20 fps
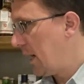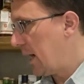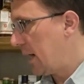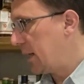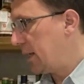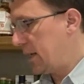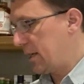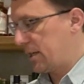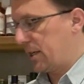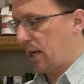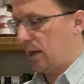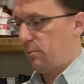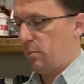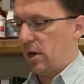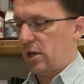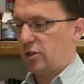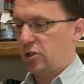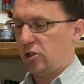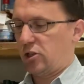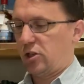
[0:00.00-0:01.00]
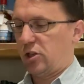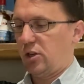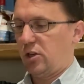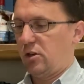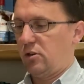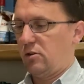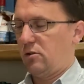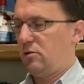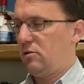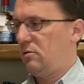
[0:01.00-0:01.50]
And let's get batch
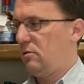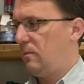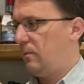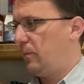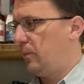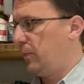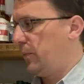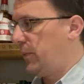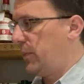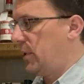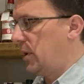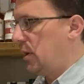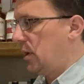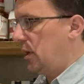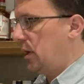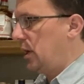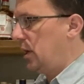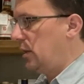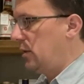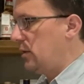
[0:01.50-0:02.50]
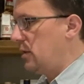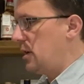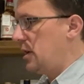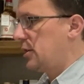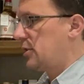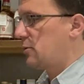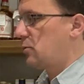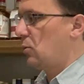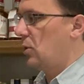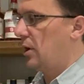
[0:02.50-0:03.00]
2 in
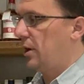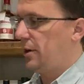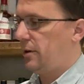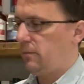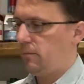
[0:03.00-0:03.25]
this one.